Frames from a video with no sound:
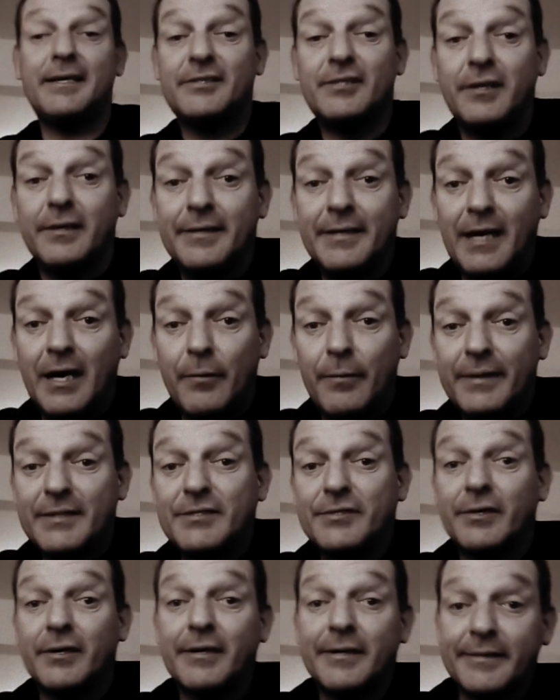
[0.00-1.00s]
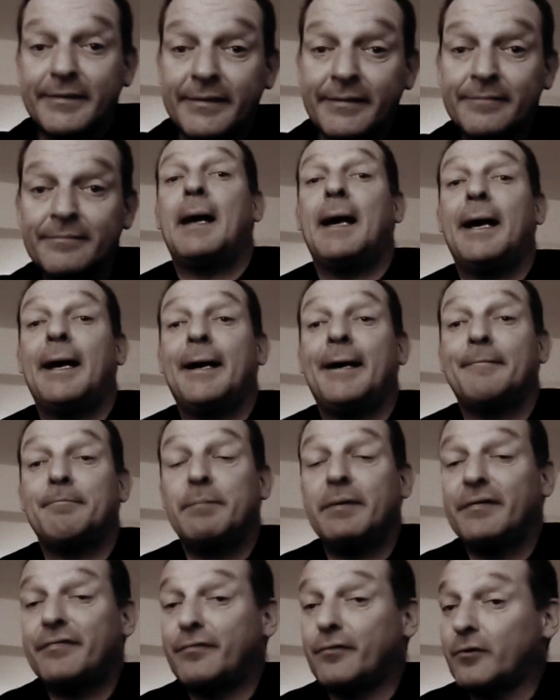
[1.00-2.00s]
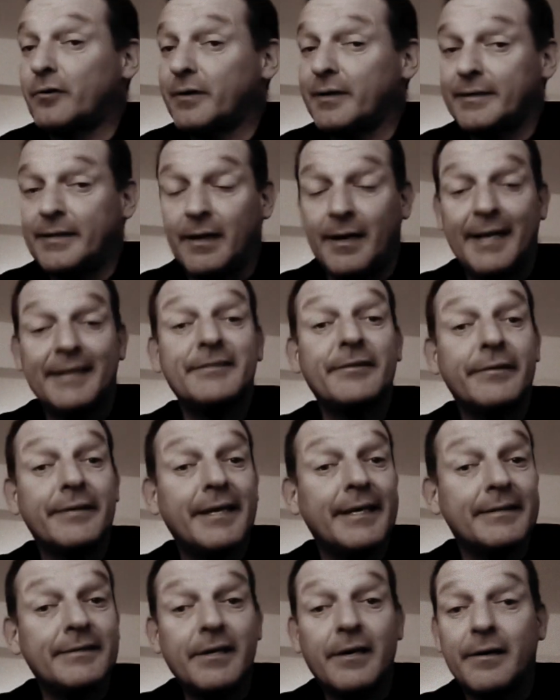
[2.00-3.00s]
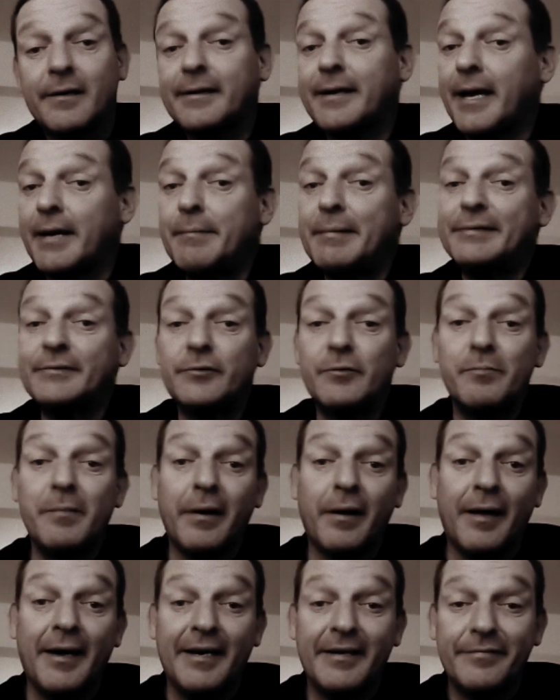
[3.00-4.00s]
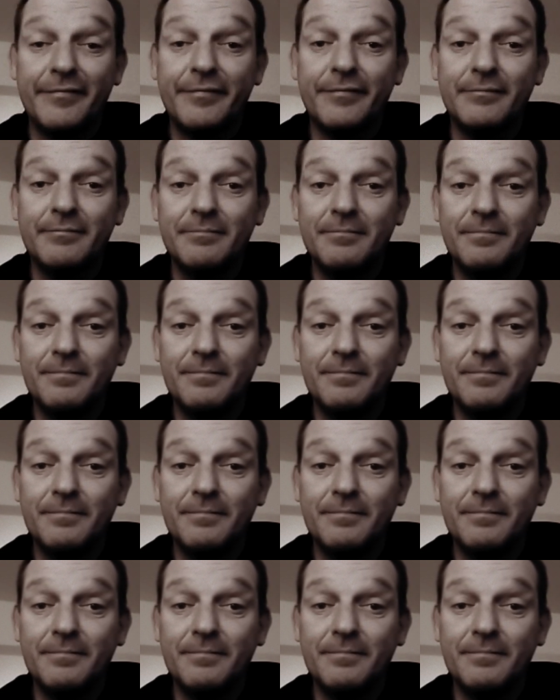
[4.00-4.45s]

actually how it started. And before an electric guitar came into my life,